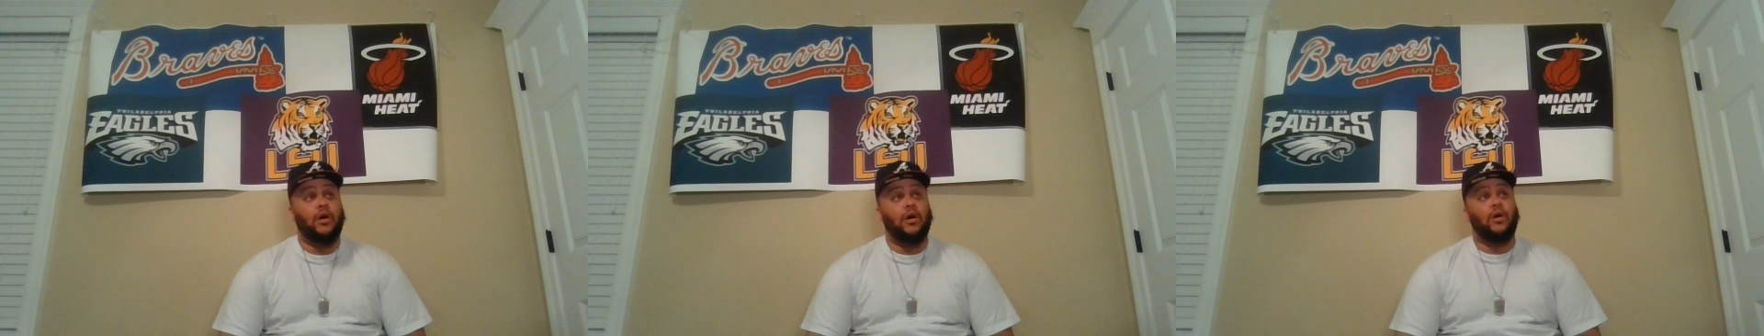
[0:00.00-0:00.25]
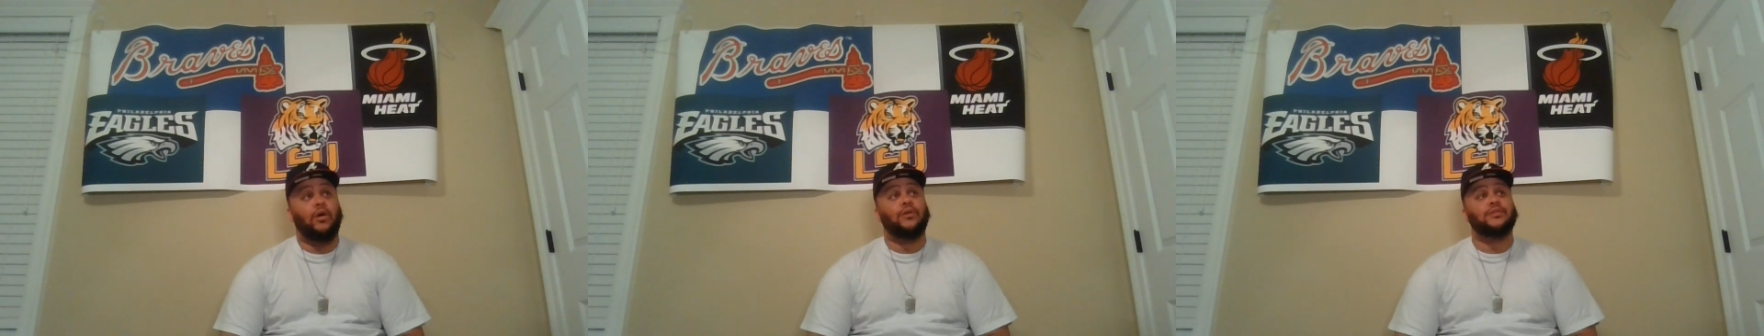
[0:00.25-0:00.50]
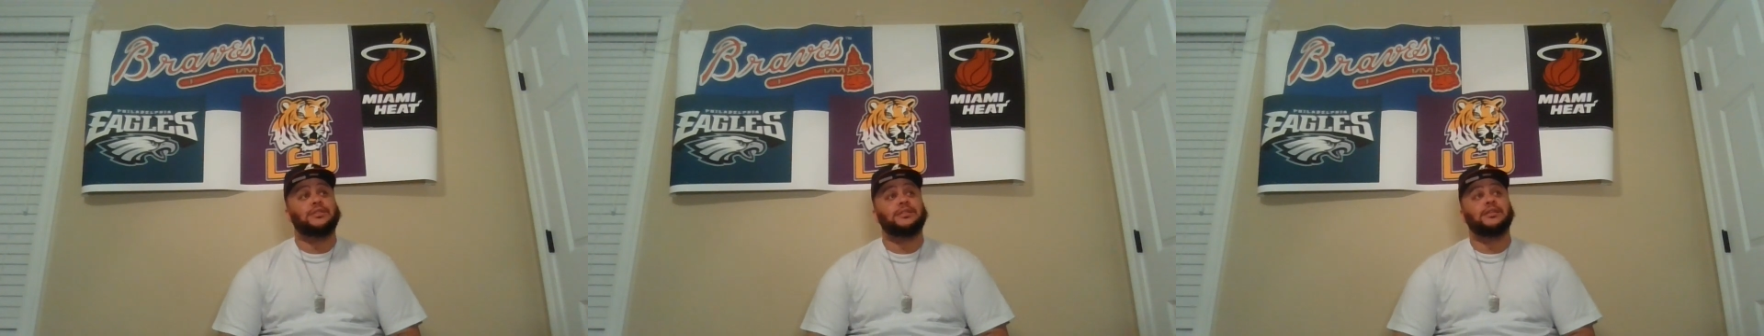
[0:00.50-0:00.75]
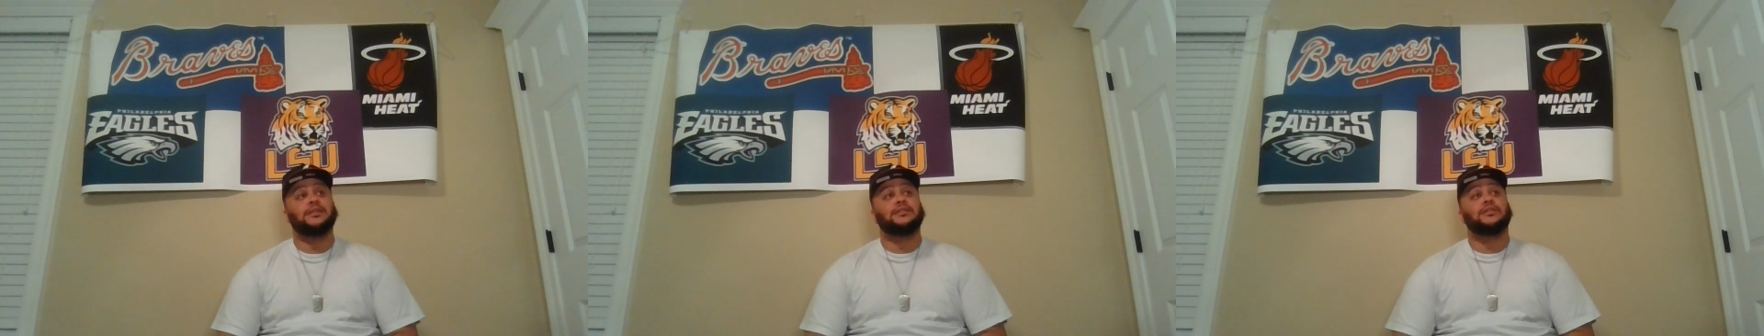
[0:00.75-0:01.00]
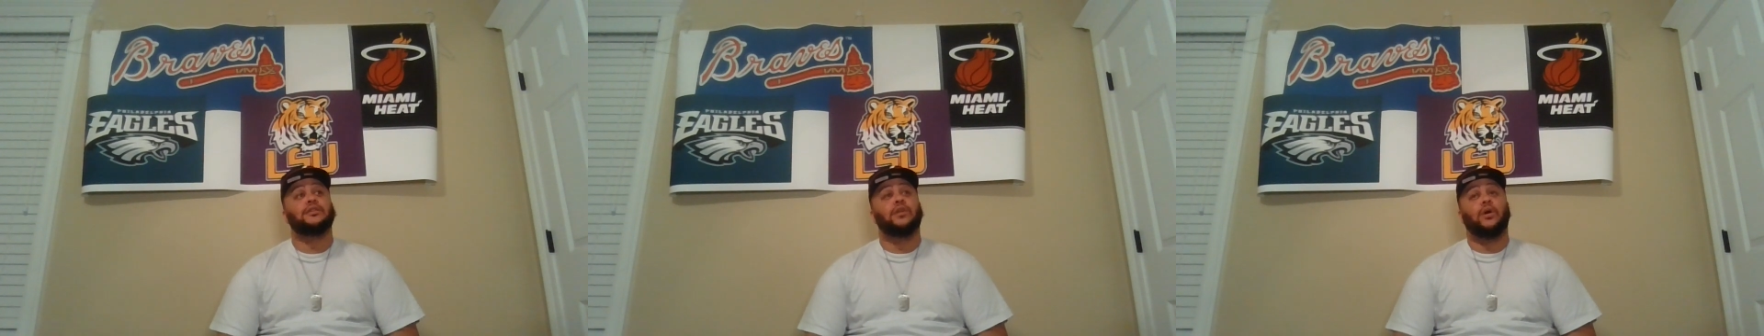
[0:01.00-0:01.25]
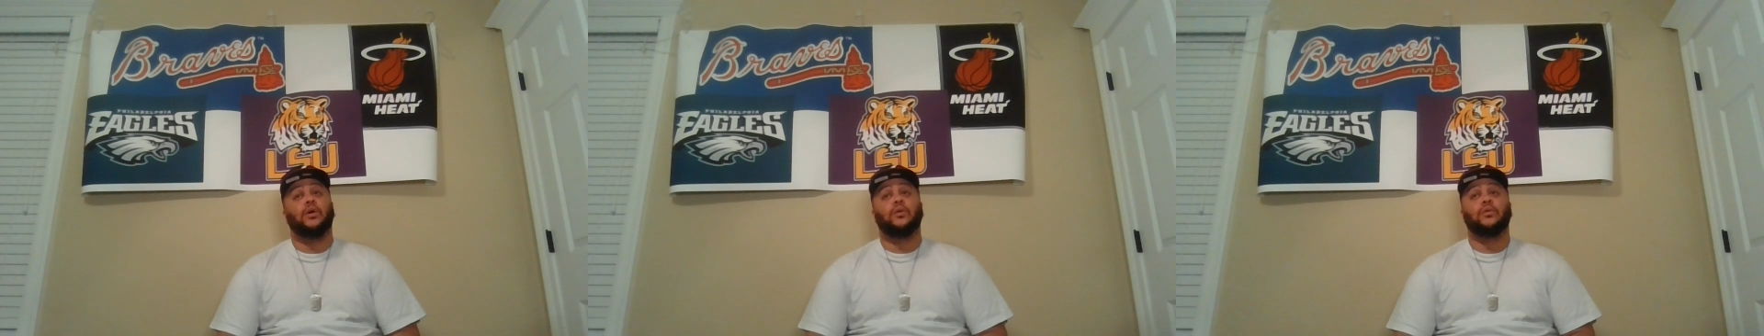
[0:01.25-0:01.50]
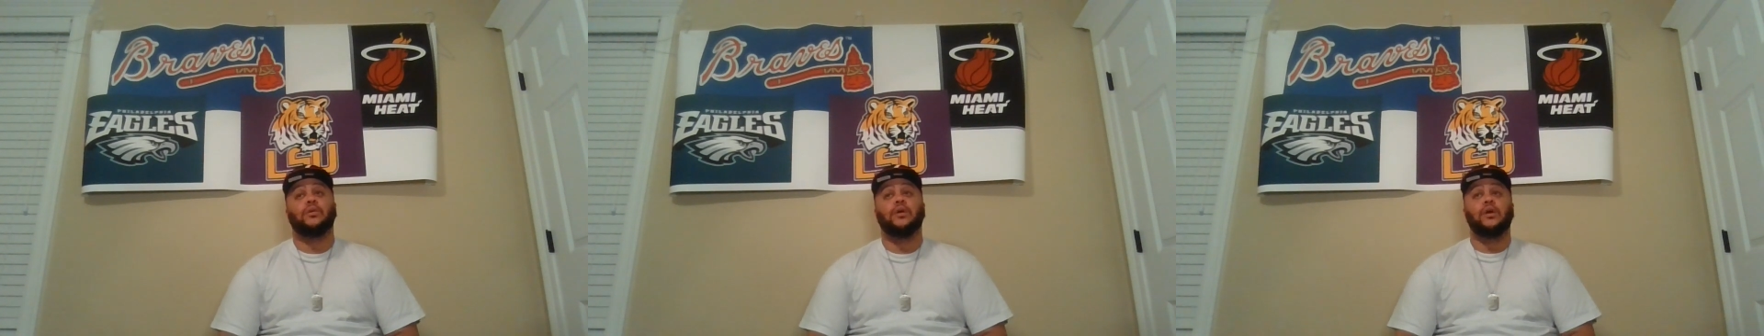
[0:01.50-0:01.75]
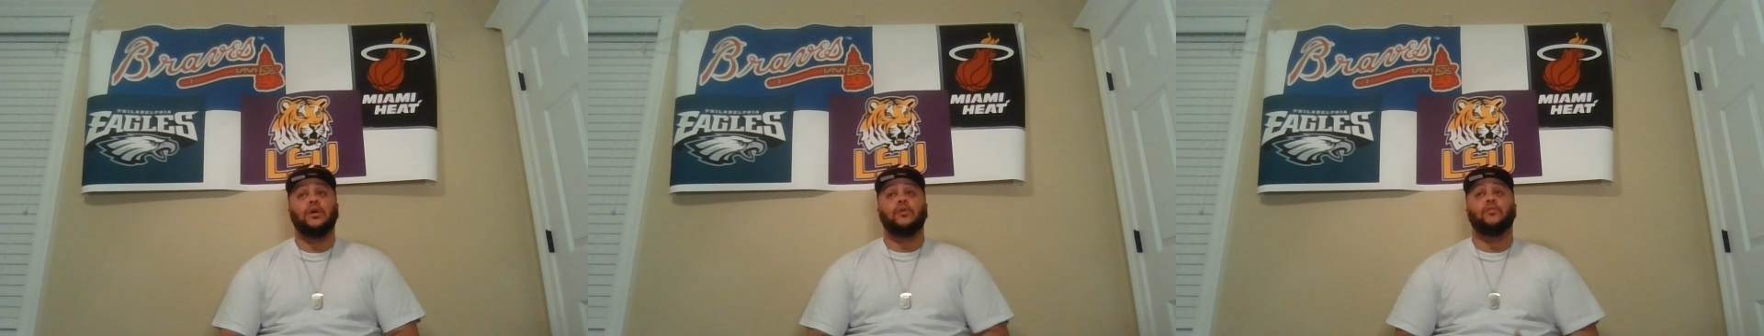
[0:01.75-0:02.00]
all season long,
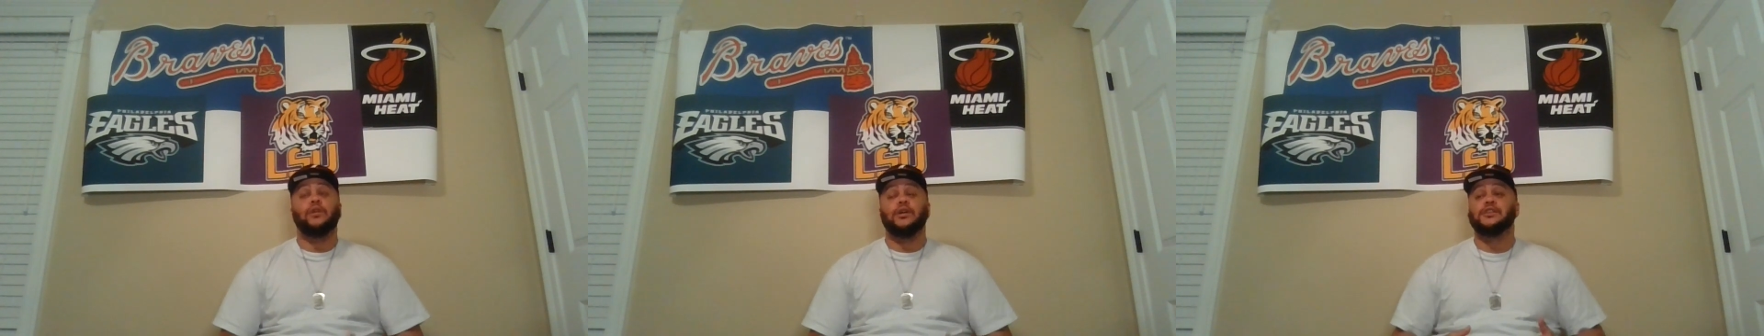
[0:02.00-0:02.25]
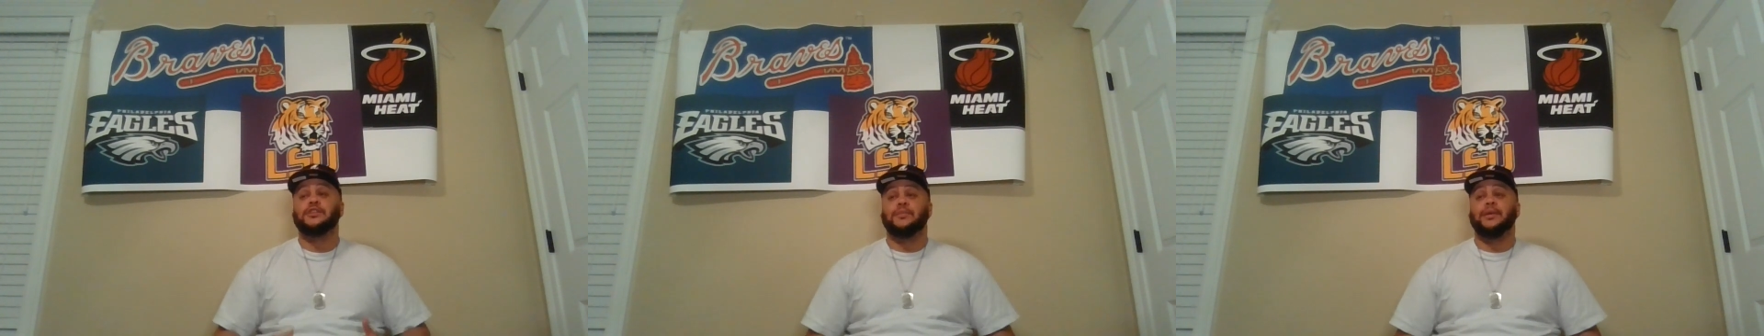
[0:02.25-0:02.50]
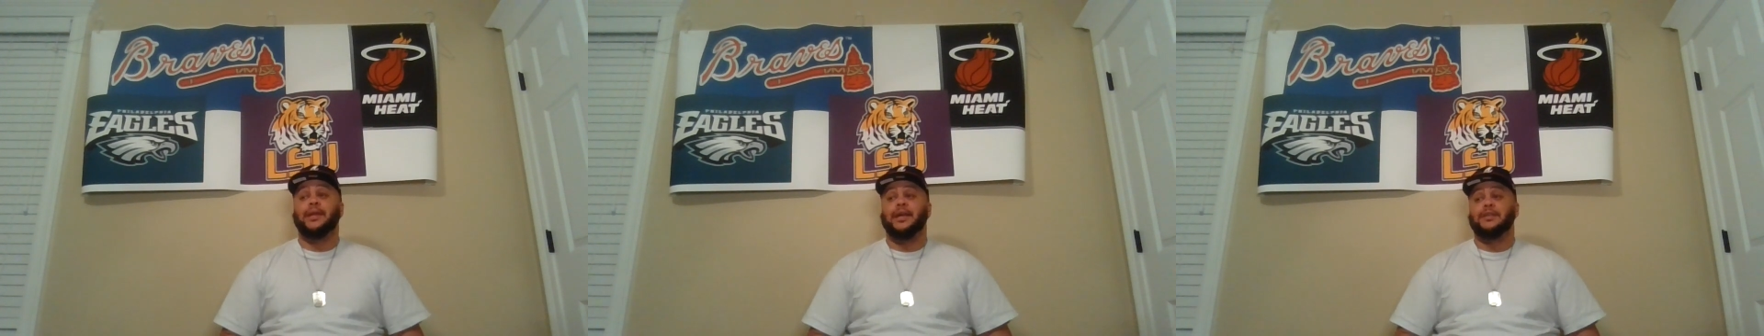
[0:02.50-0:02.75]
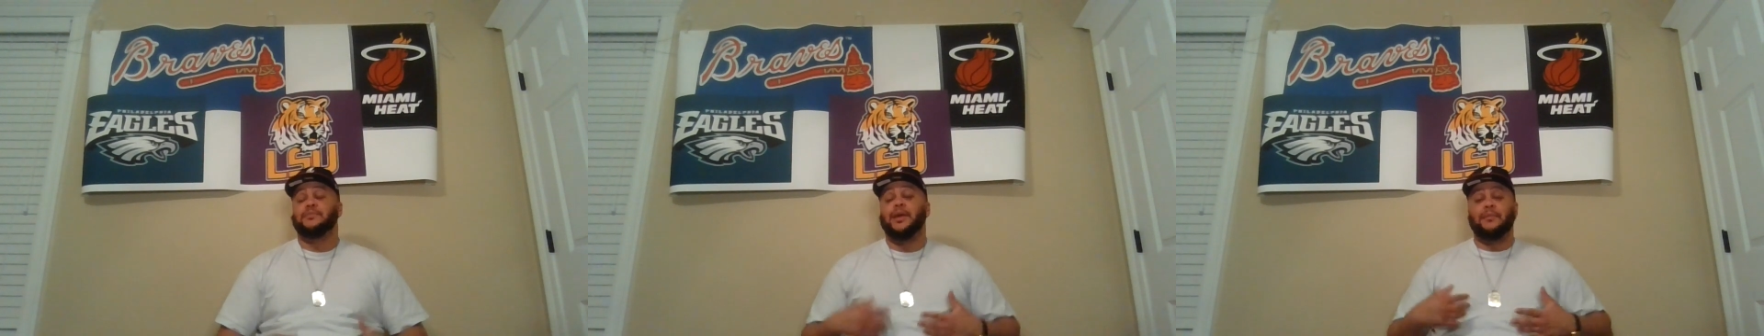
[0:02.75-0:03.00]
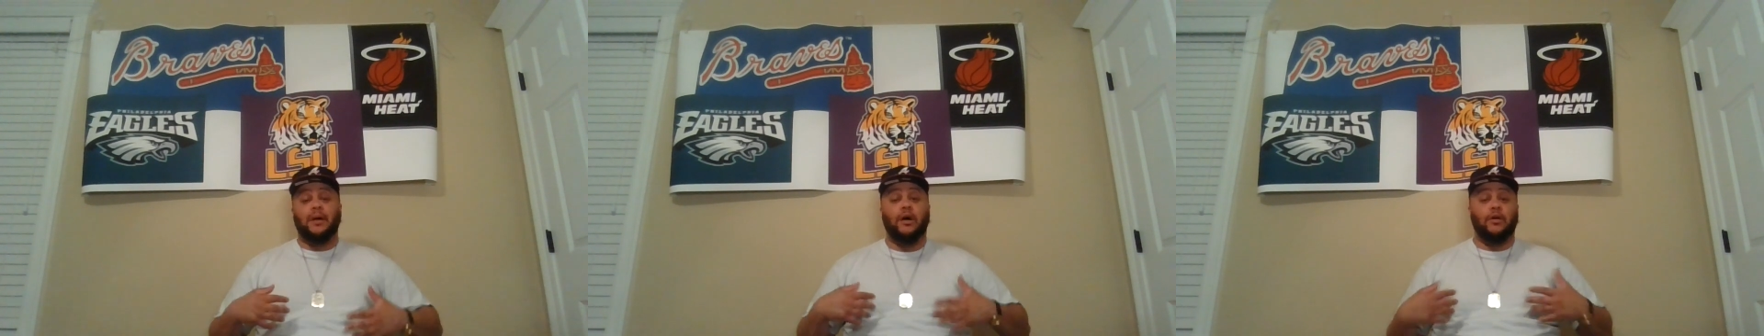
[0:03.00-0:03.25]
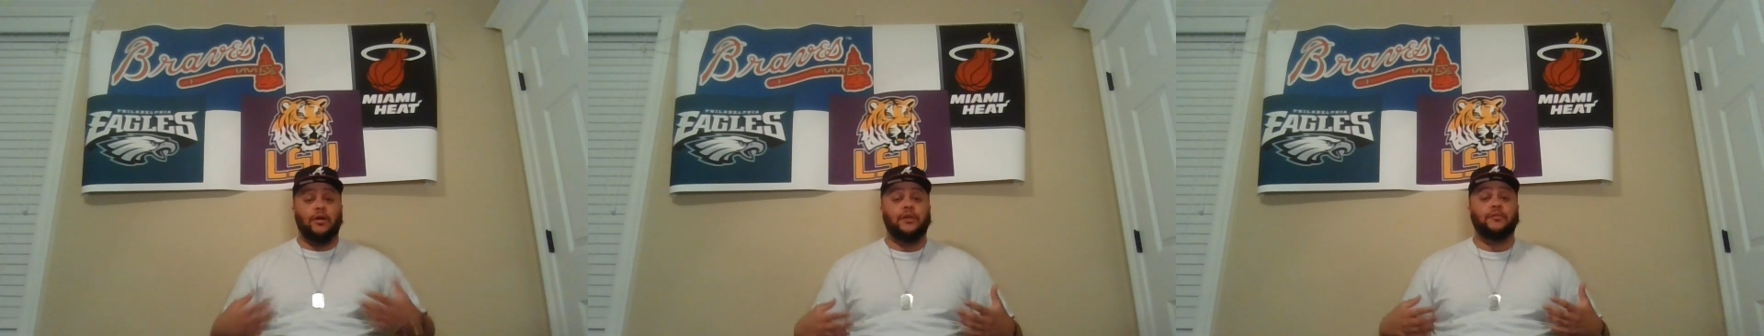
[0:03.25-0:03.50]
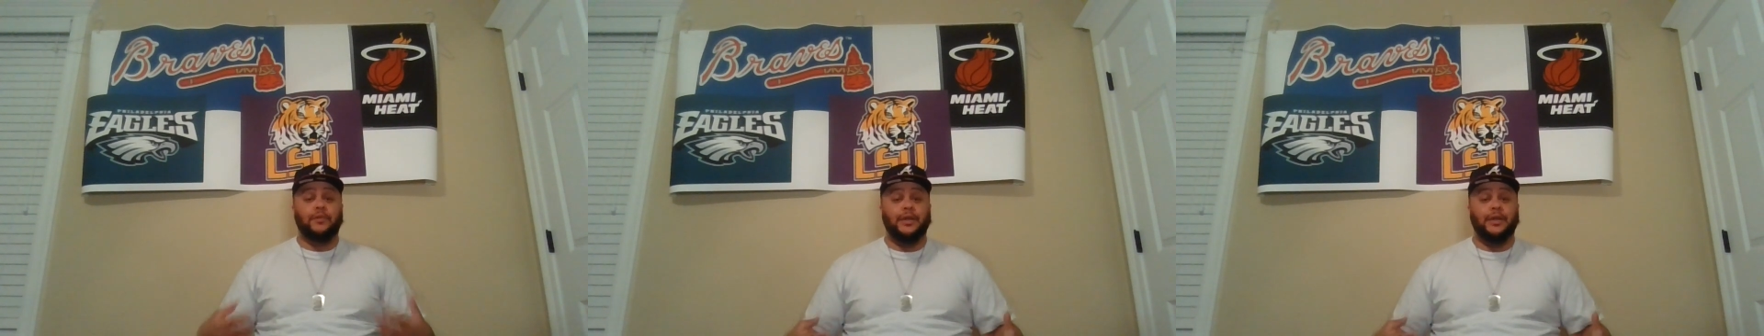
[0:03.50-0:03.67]
Will Smith has made my heart